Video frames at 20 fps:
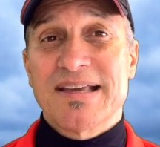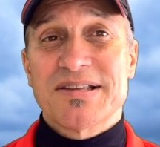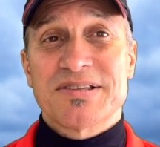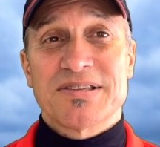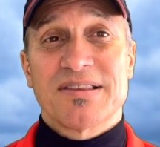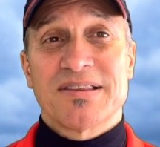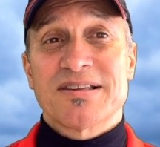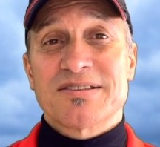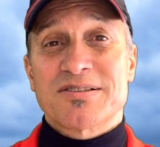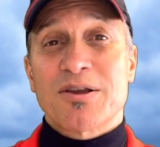
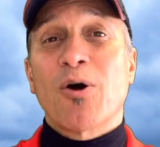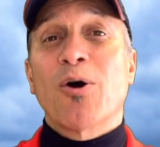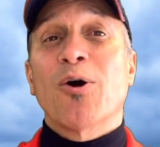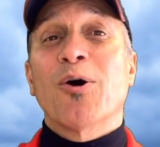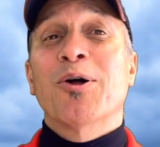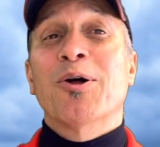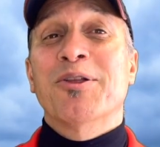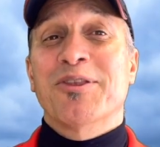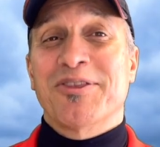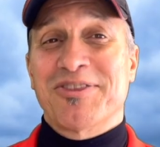that this
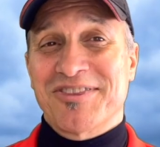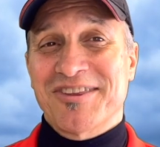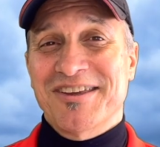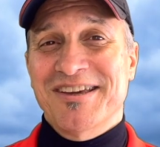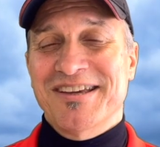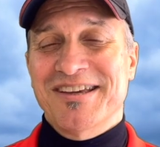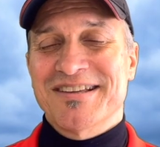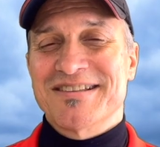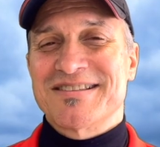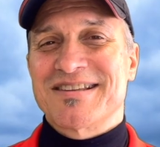whole
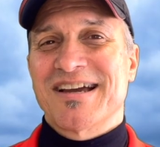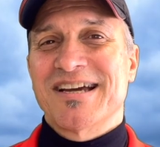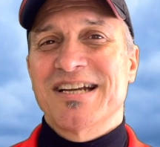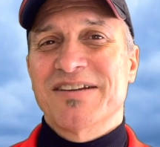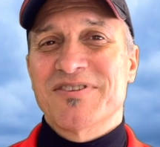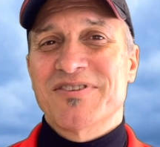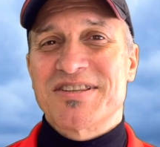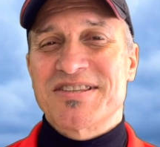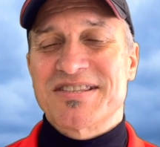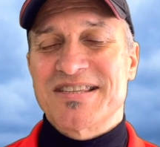thing is kind
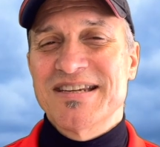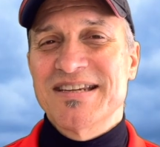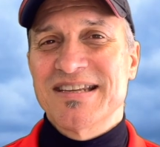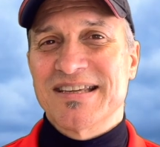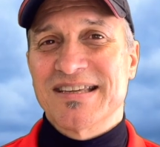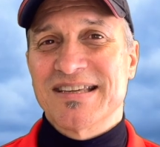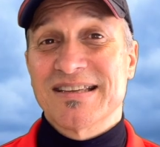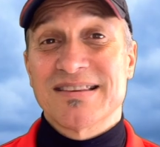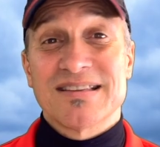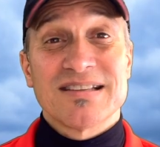of a
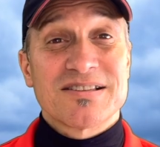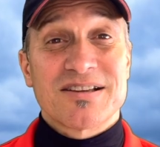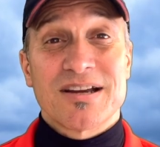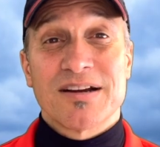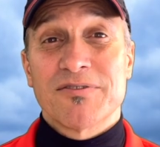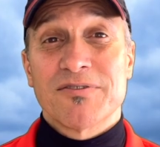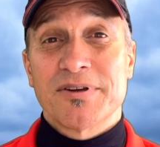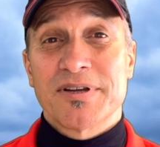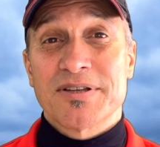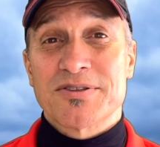syndicate that's
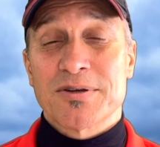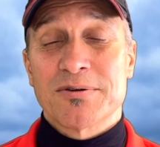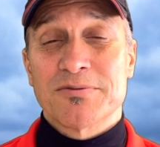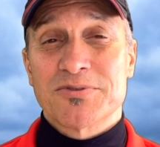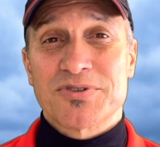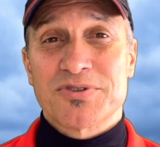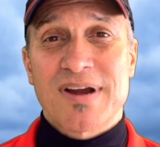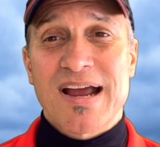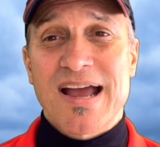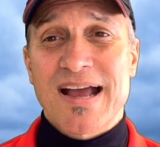covering its own
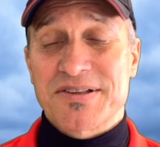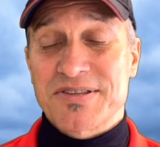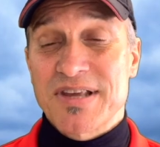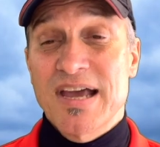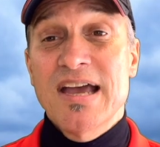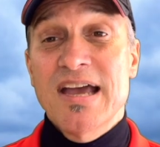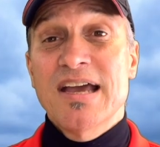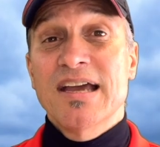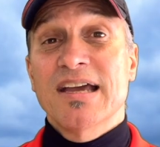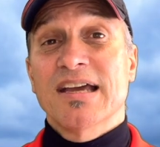tracks.
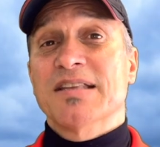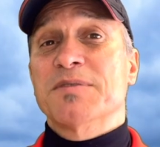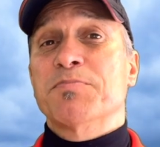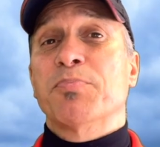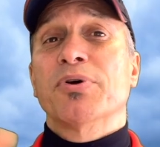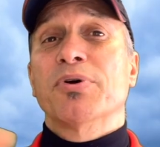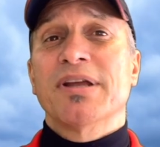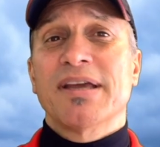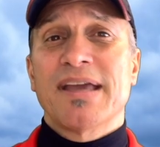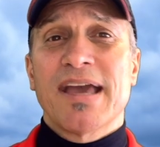It's
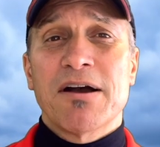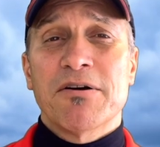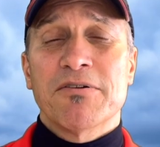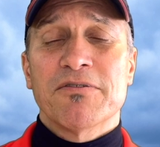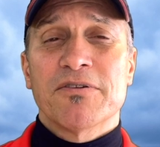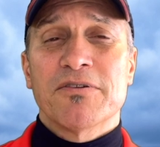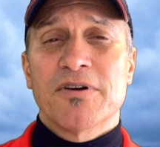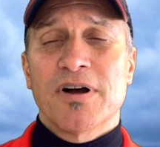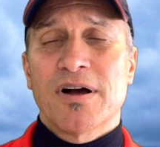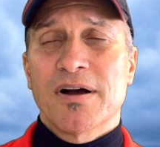putting
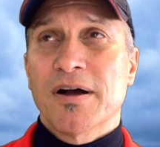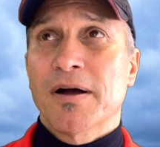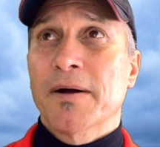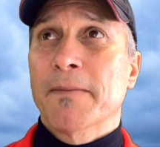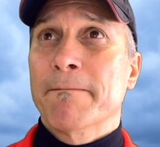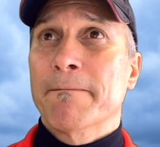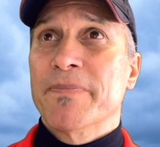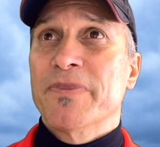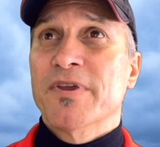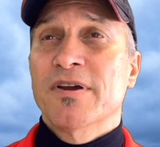out
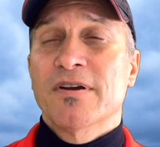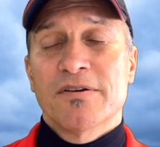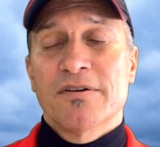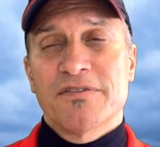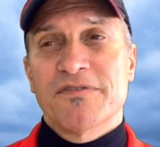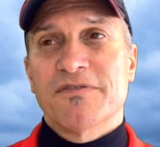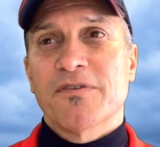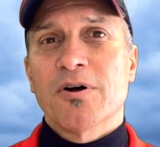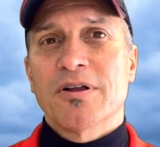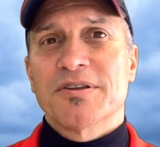
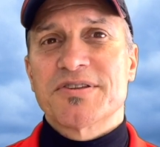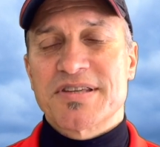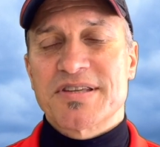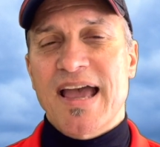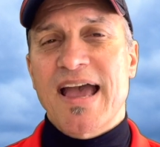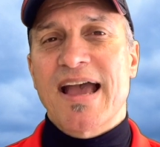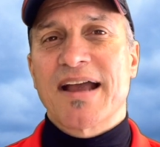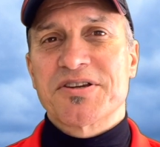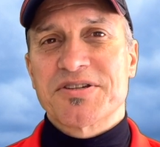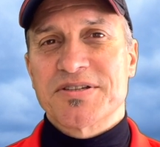false
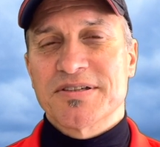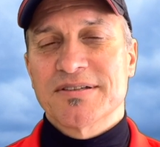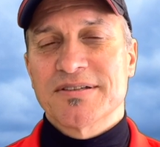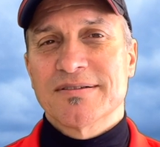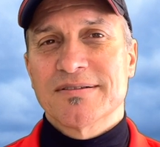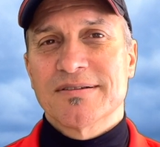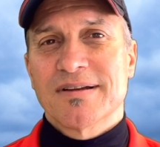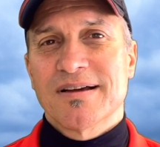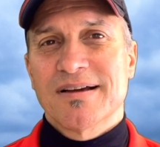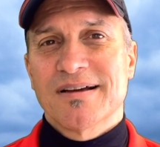
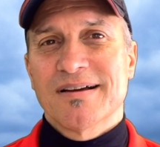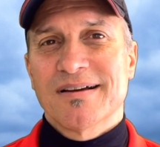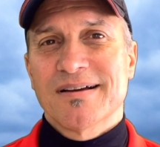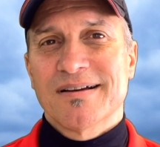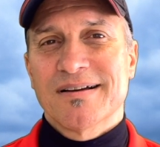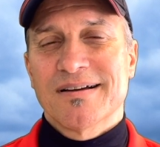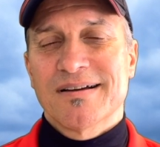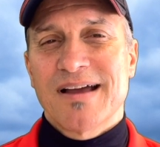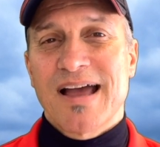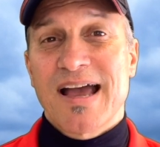action
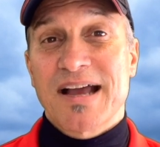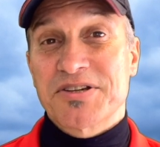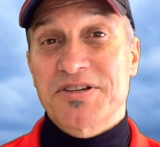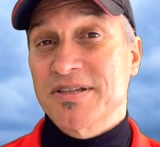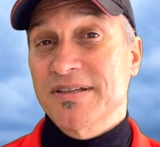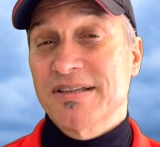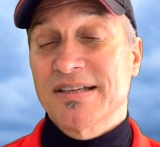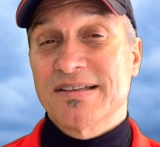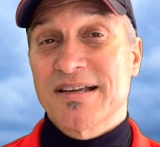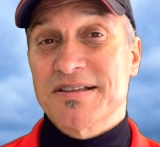
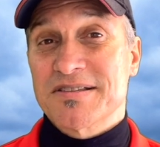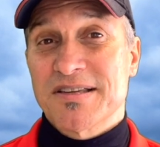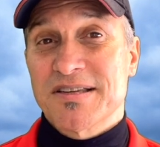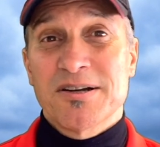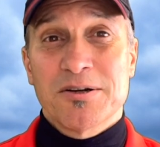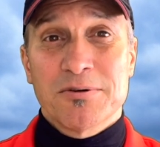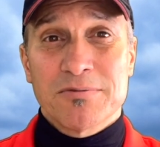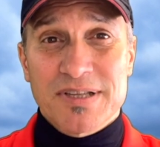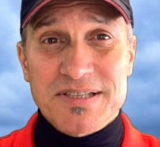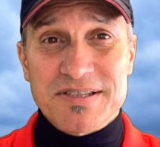that
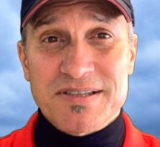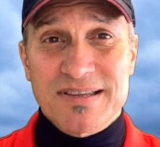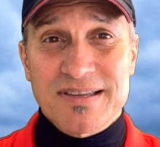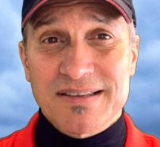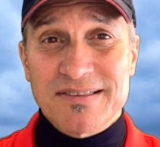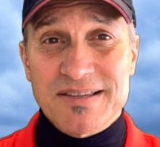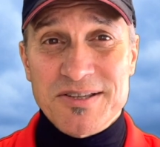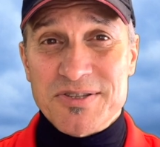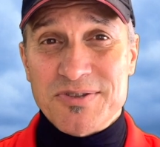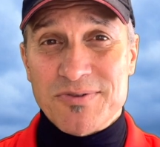doesn't, let's
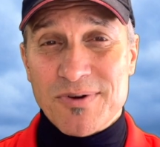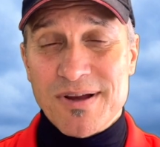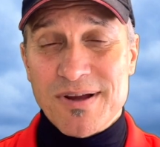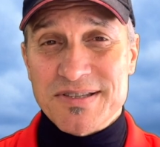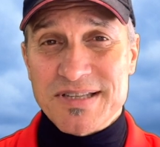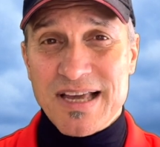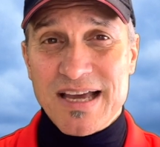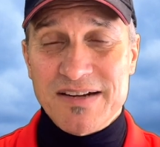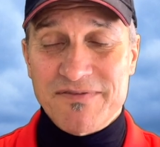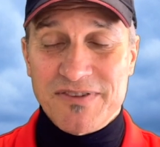get these
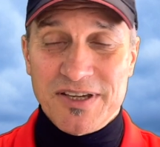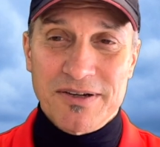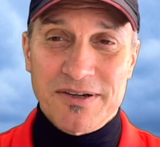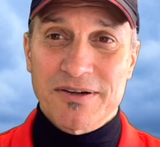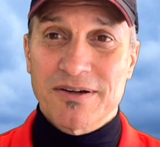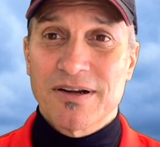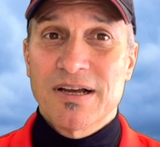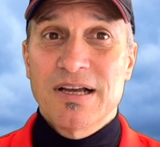straws out of here.